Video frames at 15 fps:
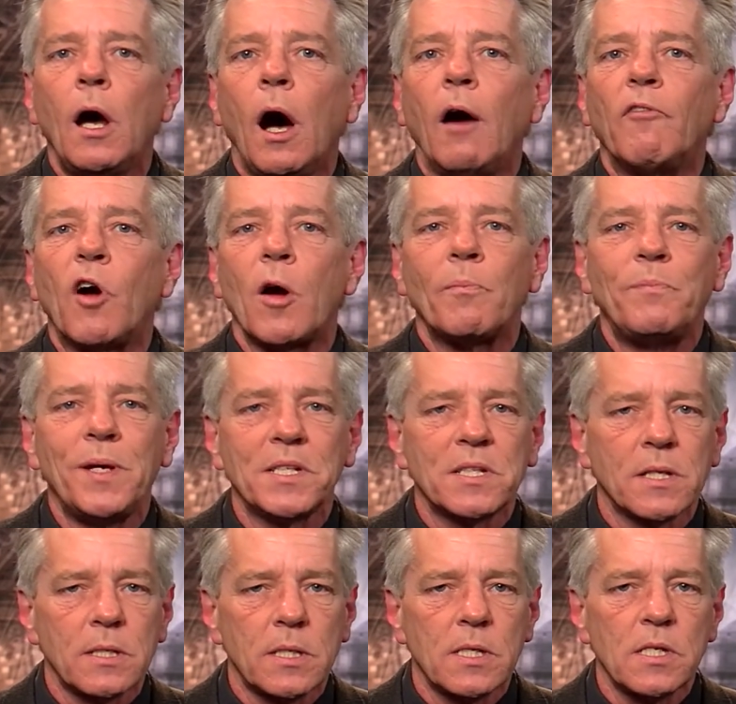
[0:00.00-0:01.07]
of our
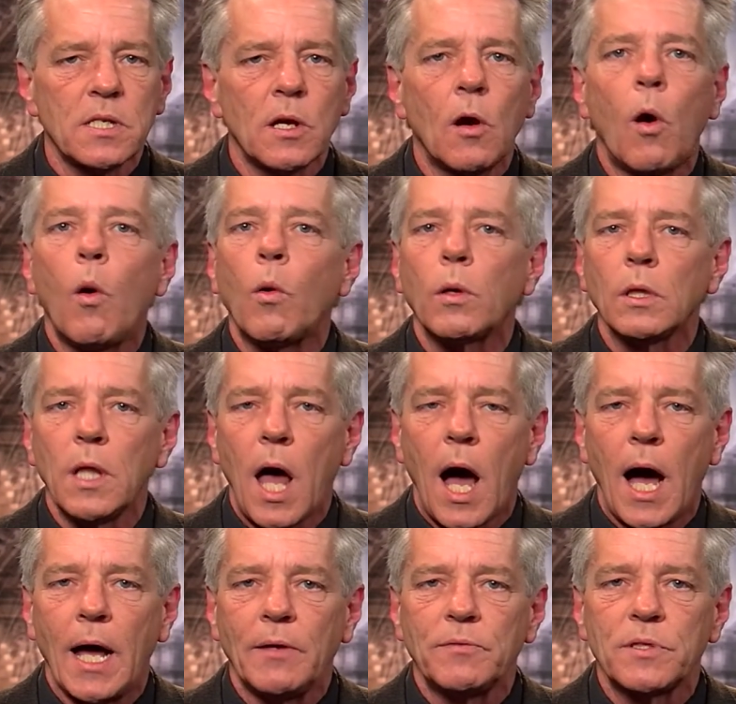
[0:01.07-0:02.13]
businesses or
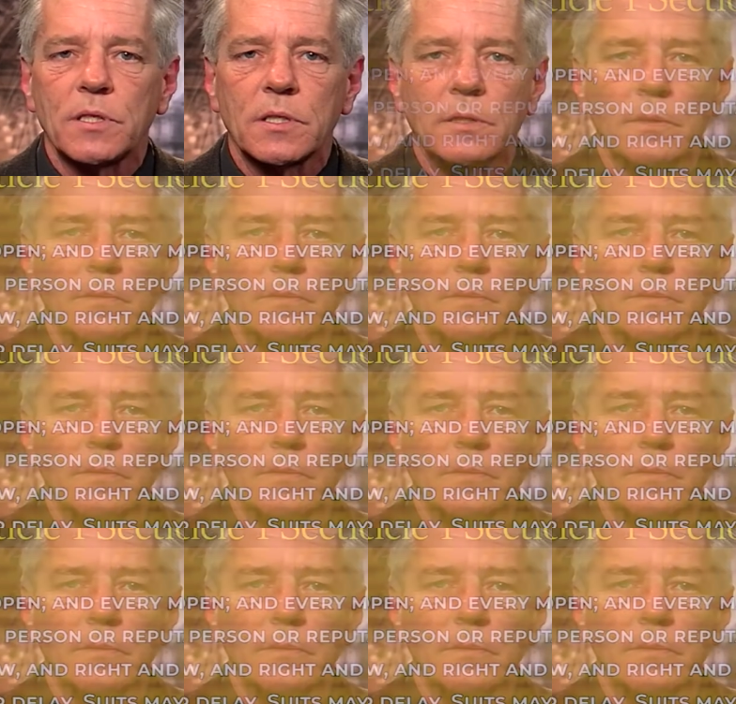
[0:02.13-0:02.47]
lives.